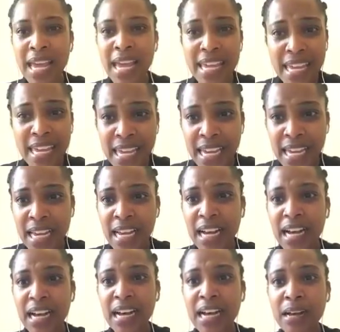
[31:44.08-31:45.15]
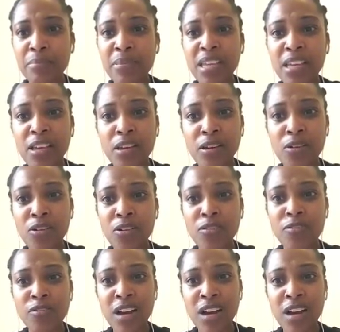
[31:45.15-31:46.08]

A, I'm thinking of